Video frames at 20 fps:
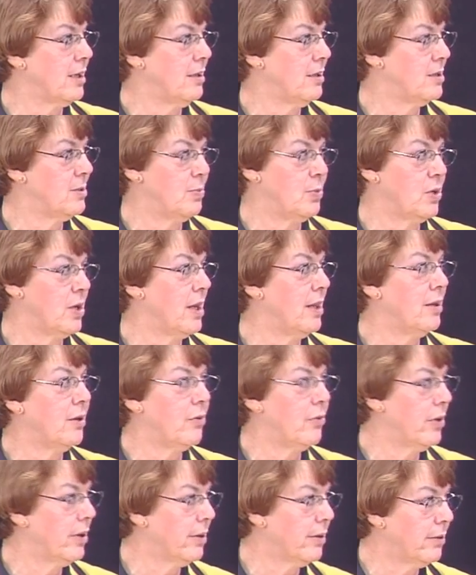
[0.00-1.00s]
to put on the
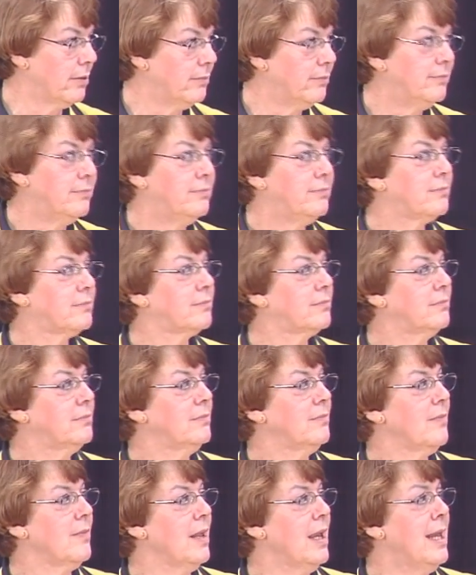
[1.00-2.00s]
grill,
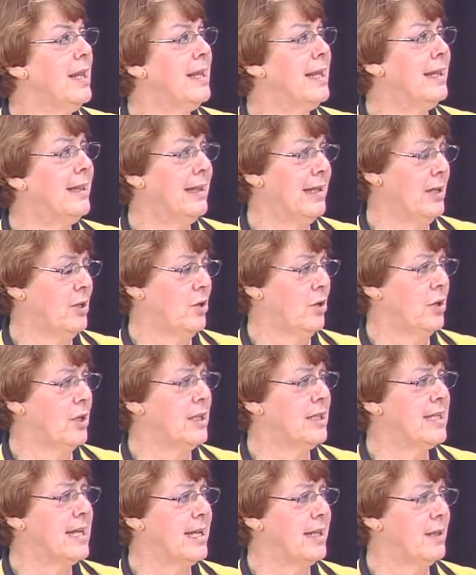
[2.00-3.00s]
and then think you're going
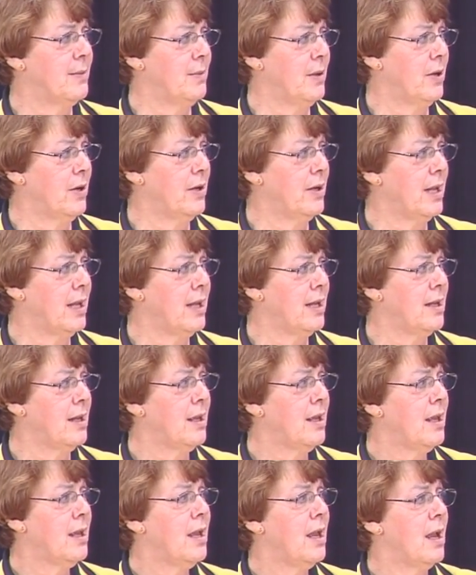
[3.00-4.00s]
to take the marinade
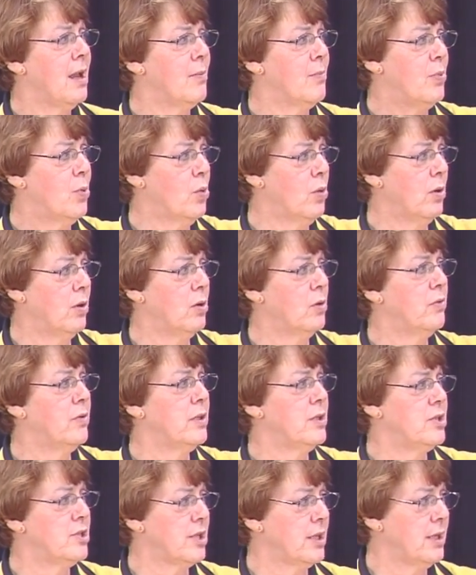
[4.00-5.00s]
and pour it over
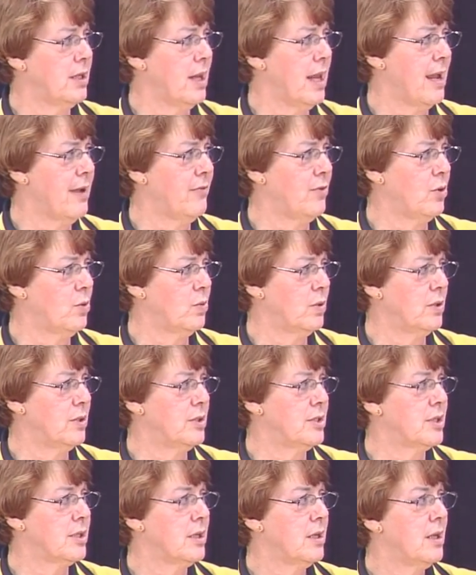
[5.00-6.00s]
the chicken
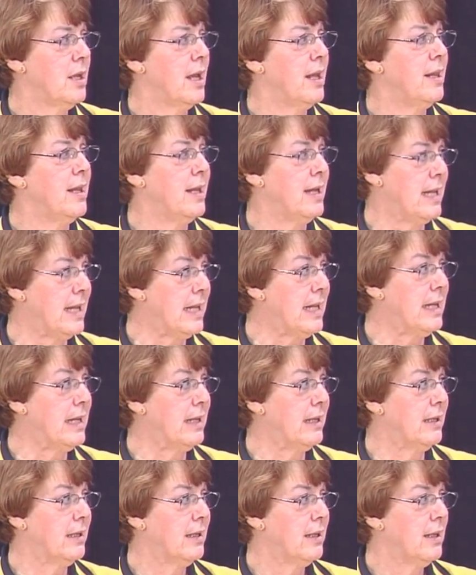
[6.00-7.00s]
afterwards and then eat
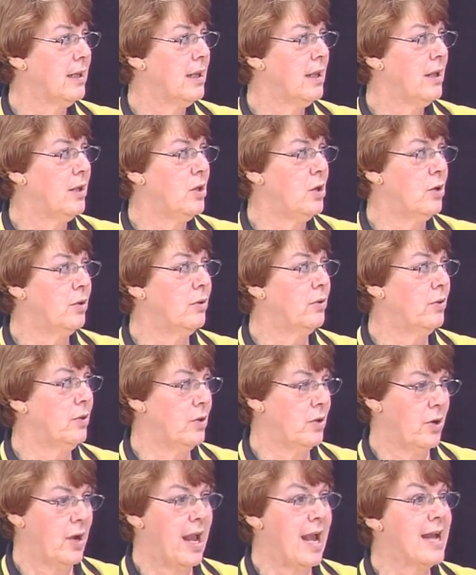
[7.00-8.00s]
it,
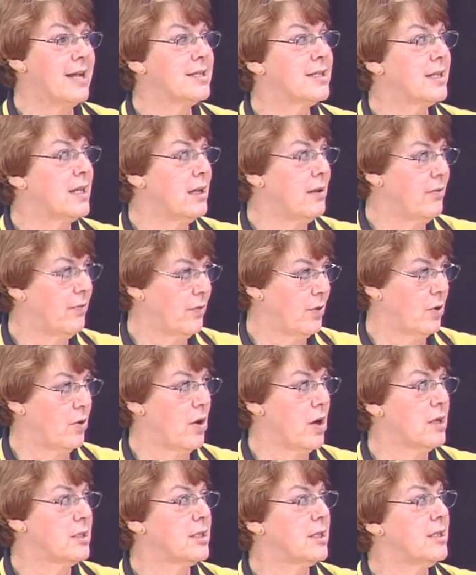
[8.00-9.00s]
you're asking for
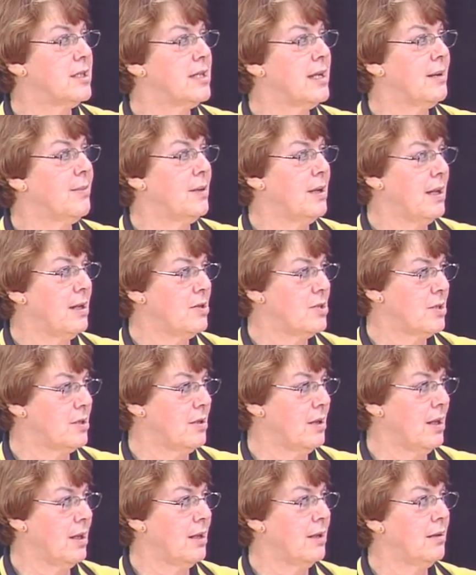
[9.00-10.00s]

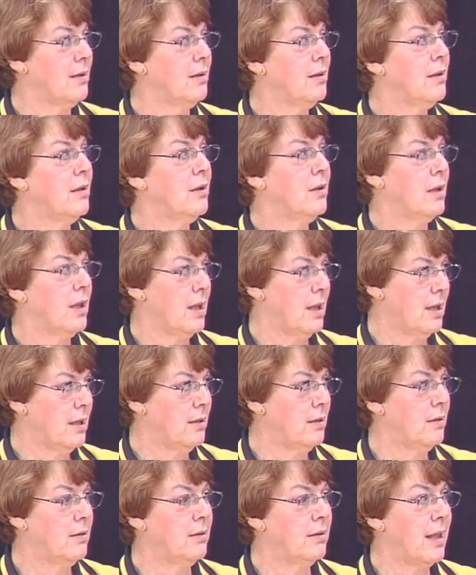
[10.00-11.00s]
cross-contamination
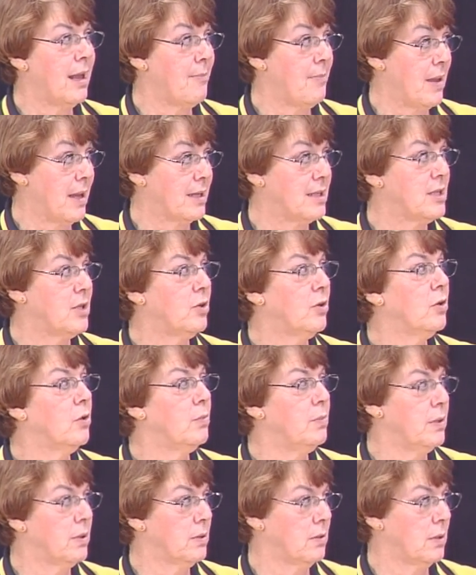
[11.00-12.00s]
and that bacterial
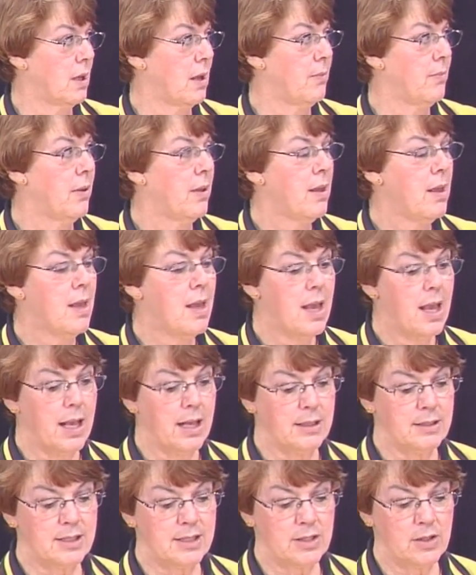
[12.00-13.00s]
buildup.
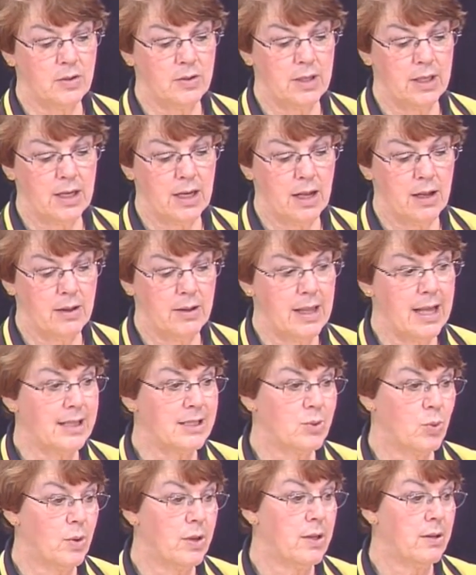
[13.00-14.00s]
And so
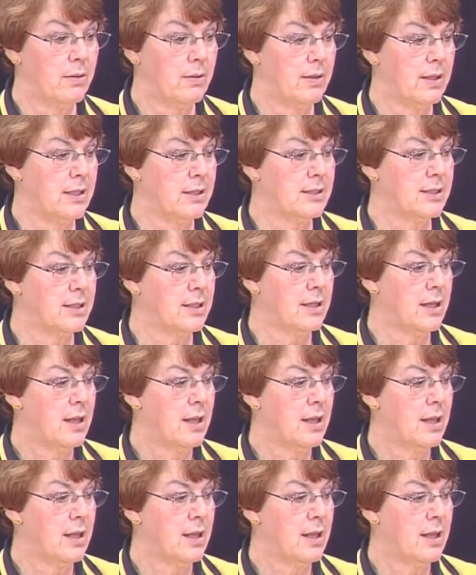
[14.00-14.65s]
that's one of the things that